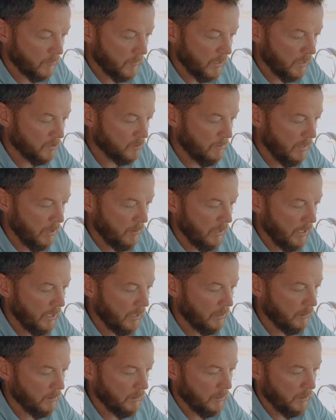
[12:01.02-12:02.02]
it's about right
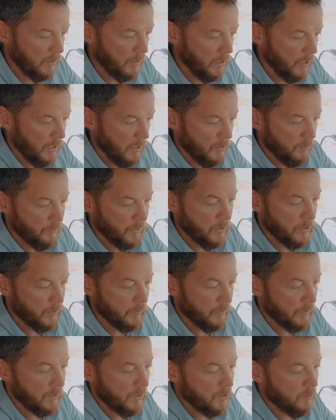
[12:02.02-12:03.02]
here. But you
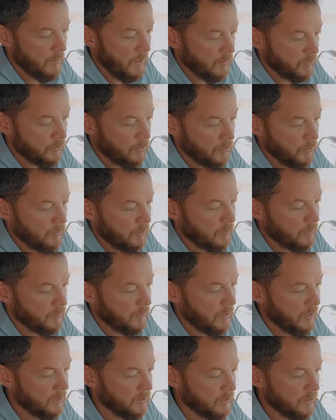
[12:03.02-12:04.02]
only need about 2 to
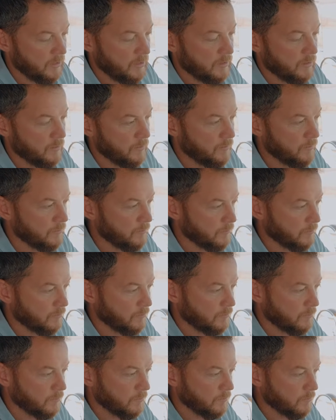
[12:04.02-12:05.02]
3 inches.
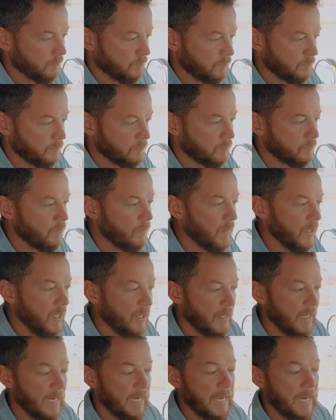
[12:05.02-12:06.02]

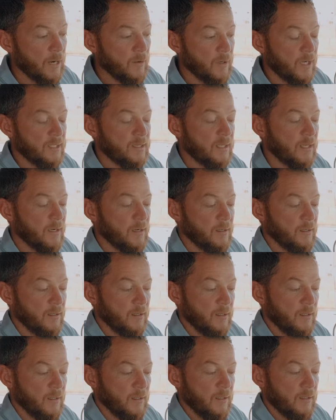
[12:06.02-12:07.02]
That guy right there
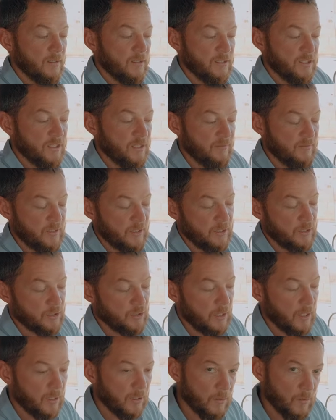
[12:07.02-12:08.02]
to shift this
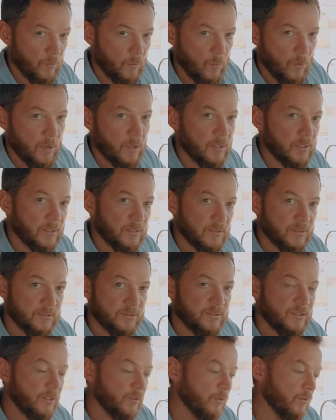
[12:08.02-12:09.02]
truck. 1,
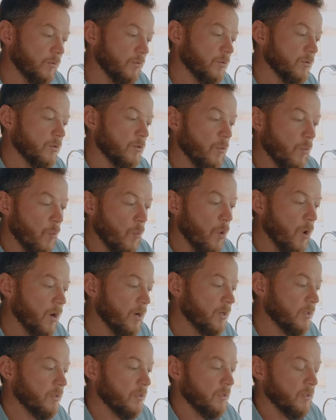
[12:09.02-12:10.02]
2,
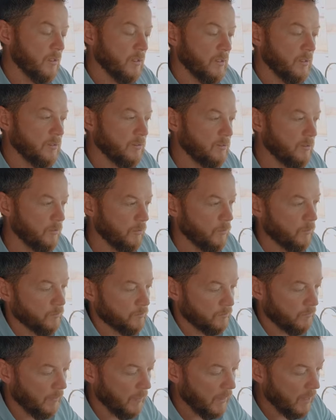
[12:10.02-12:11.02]
1, 2.
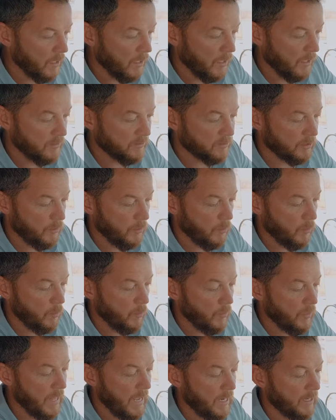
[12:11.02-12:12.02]
And so
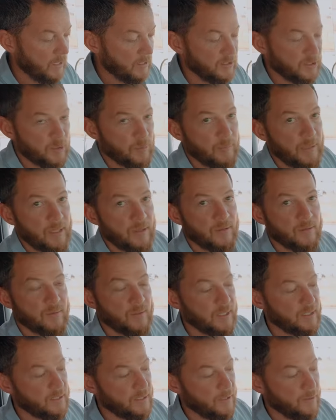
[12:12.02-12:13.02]
that is your pedal
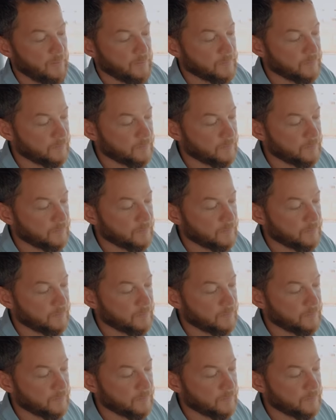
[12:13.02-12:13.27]
right there.